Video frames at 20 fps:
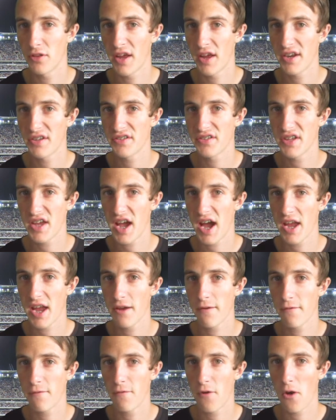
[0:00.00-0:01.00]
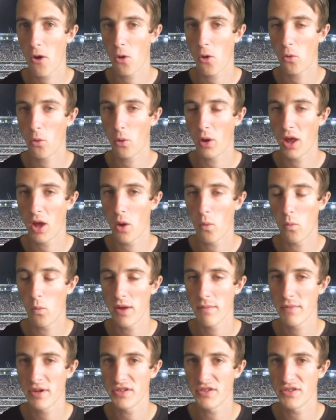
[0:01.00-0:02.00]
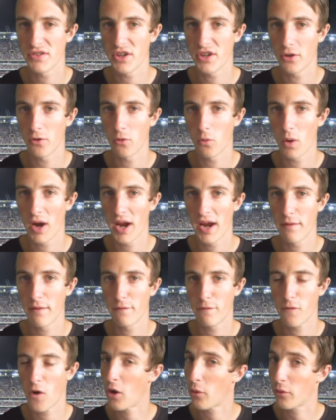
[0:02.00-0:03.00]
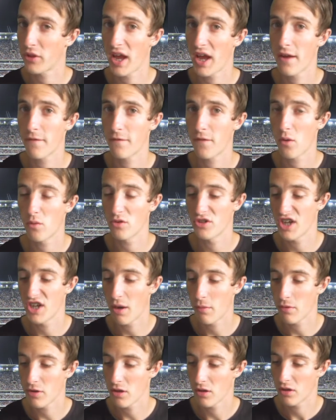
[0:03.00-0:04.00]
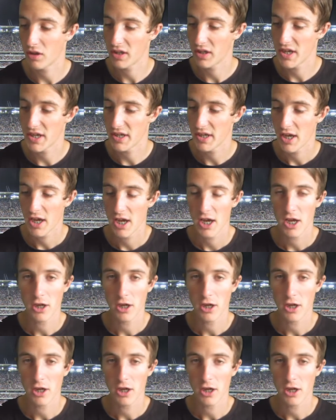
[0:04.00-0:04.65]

and that is the AFL Womens Grand Final, the AFLW League